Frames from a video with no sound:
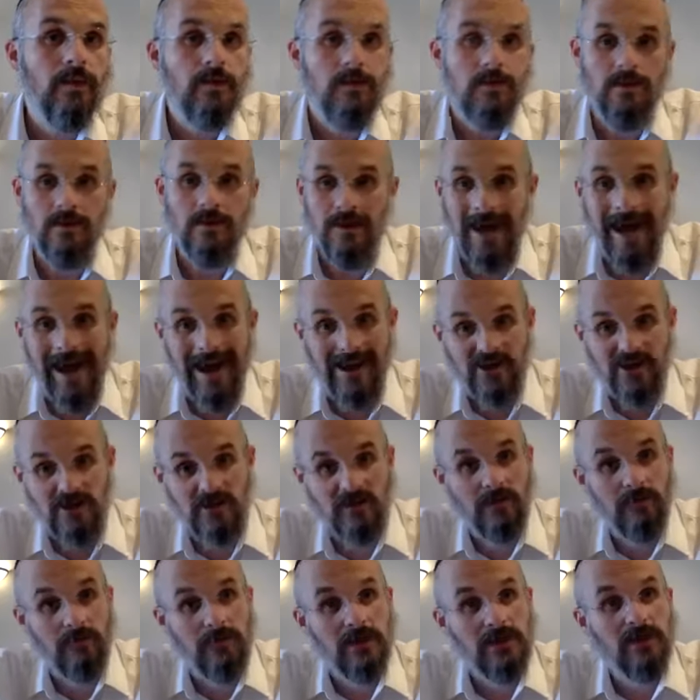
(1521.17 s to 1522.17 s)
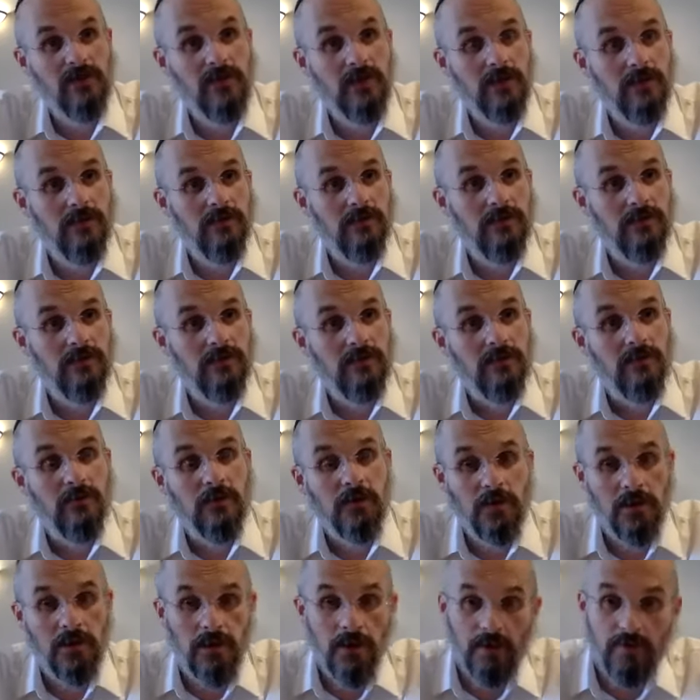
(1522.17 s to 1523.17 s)
The action of the mitzvah or
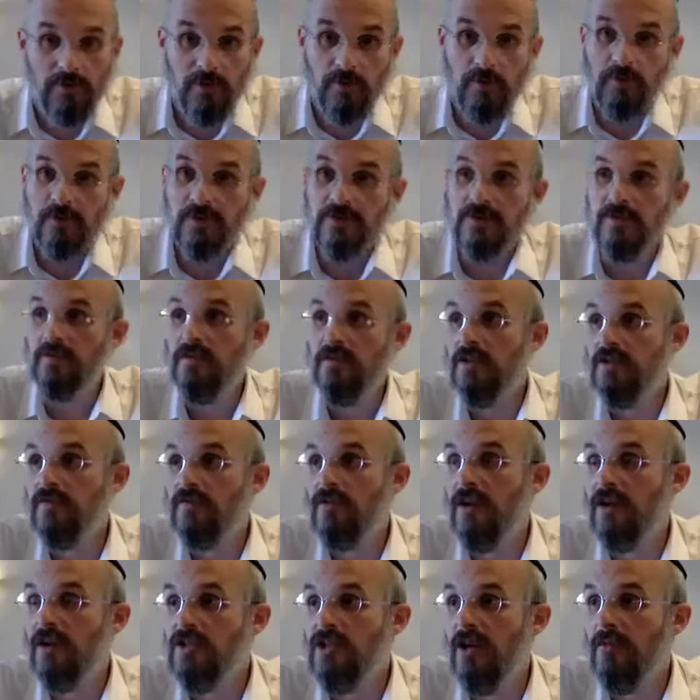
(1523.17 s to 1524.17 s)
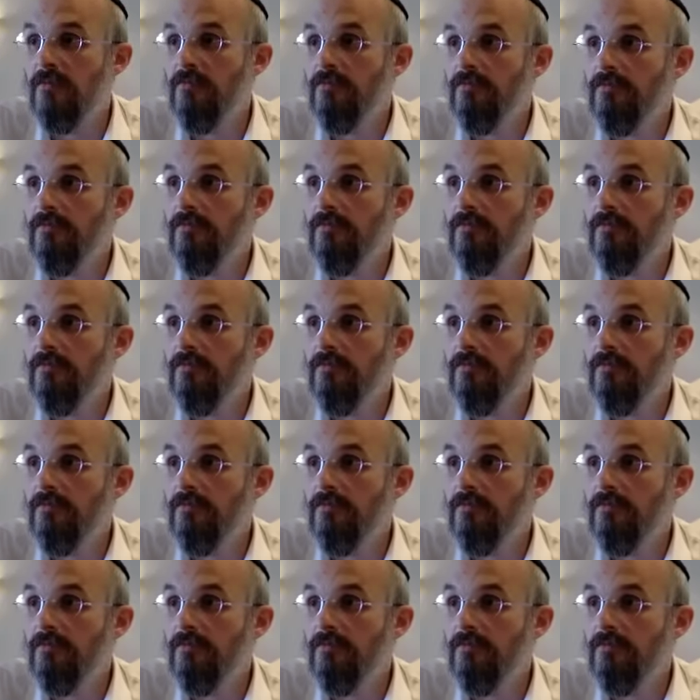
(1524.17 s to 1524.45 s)
the love the person feels for Hashem?